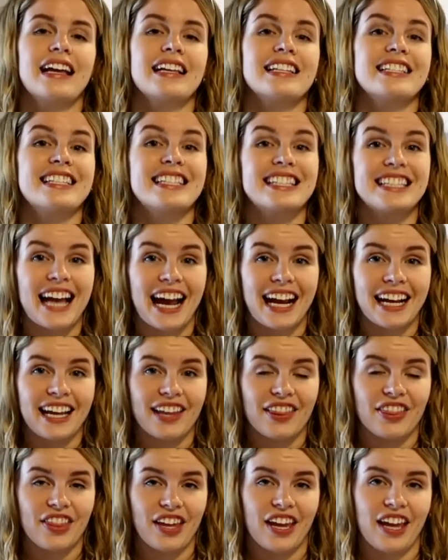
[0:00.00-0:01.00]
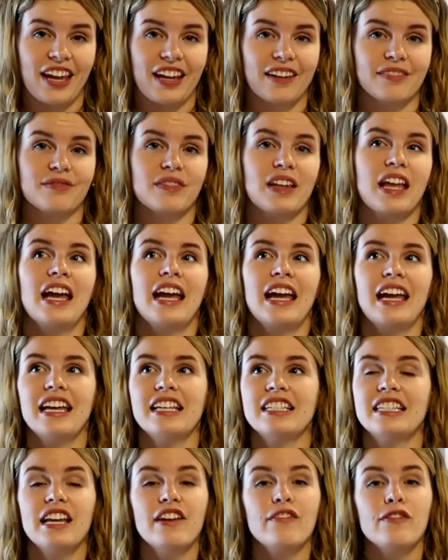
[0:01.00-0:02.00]
Second thing
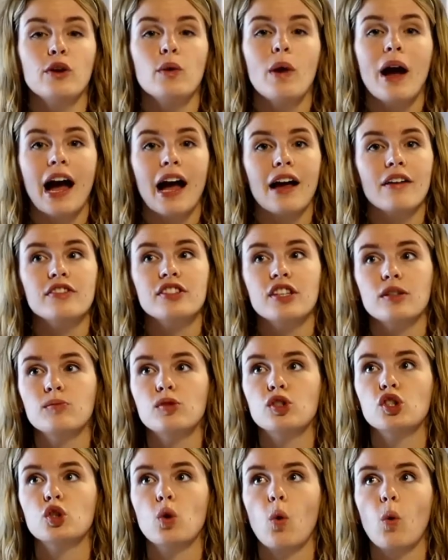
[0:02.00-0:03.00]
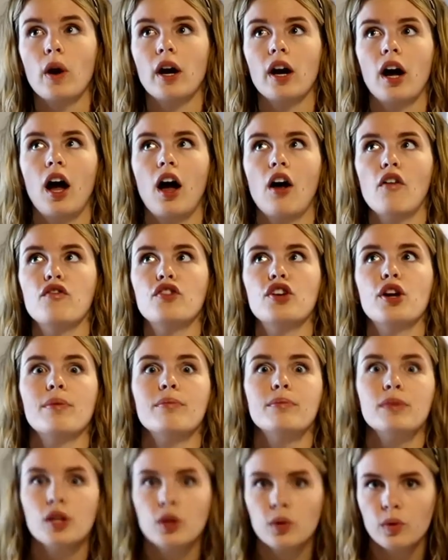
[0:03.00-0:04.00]
is if you have some sort of
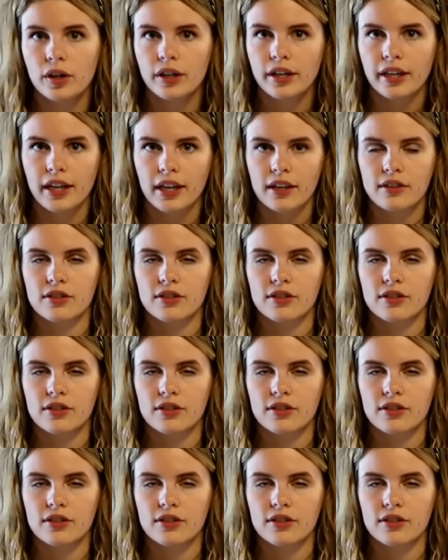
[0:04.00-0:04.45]
community.